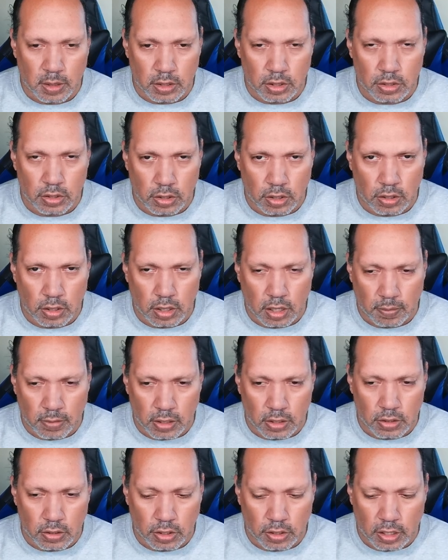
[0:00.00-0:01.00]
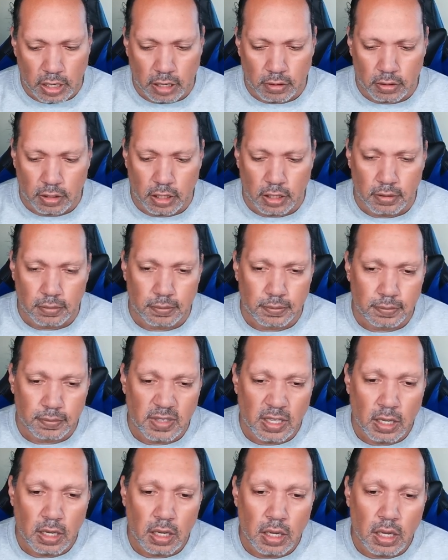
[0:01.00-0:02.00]
to show you, I'm going to tell you now, okay?
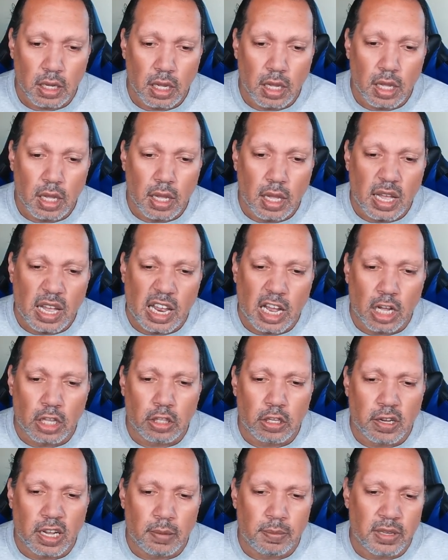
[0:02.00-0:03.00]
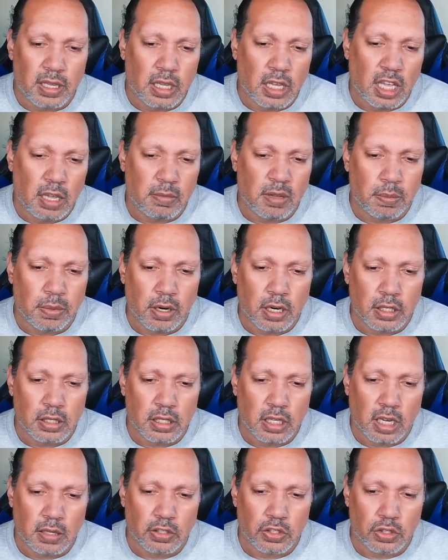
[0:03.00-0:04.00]
How did I become a
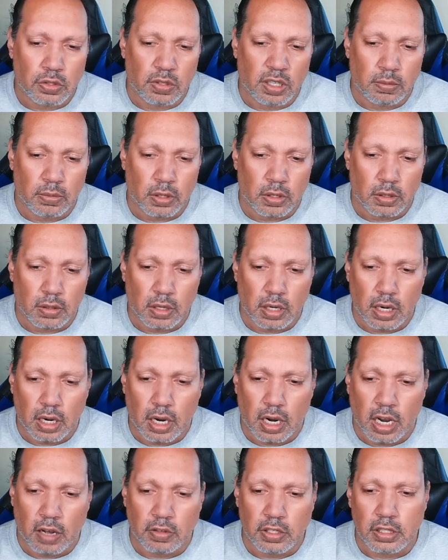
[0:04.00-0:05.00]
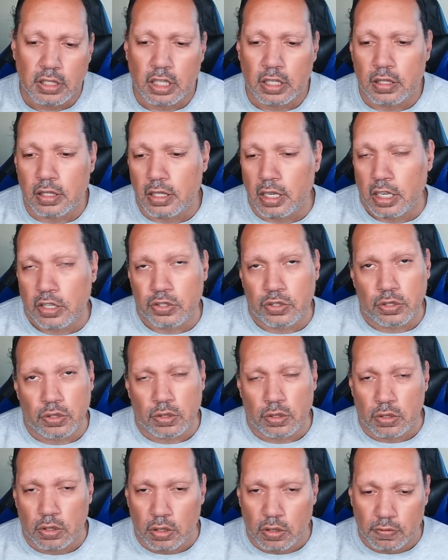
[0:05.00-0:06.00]
part-time streamer? I would say thanks to the
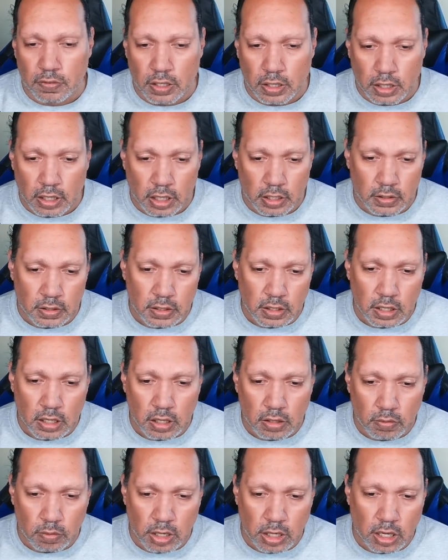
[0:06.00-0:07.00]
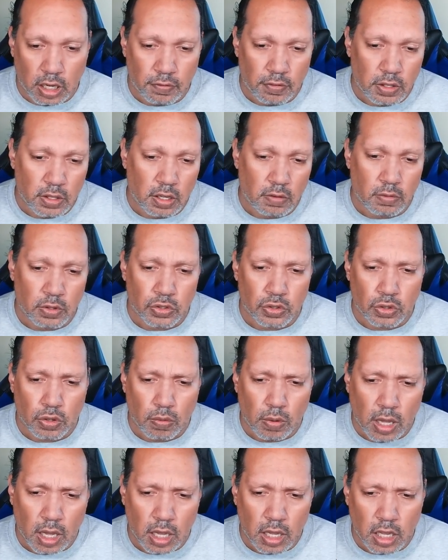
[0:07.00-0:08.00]
COVID-19, when everything was
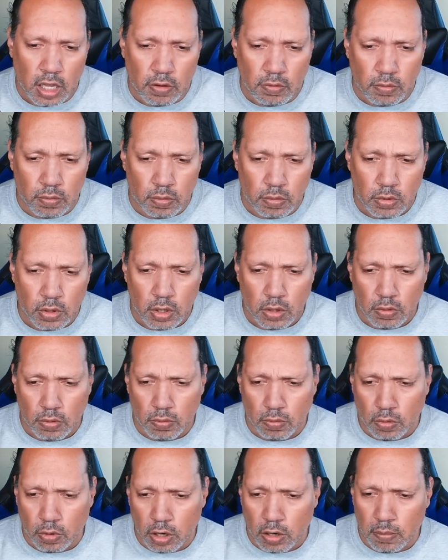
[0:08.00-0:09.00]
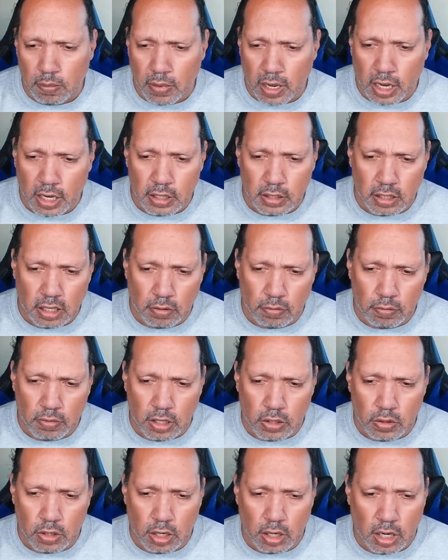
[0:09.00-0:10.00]
quiet and wore masks that we
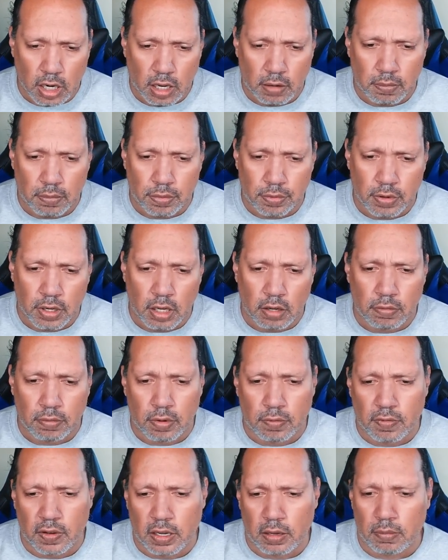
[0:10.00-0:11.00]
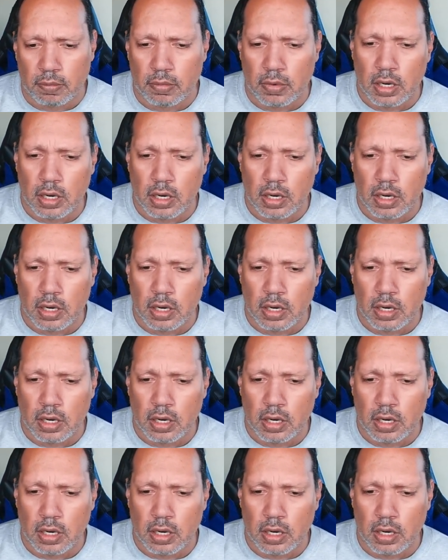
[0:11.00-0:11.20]
could not breathe with a.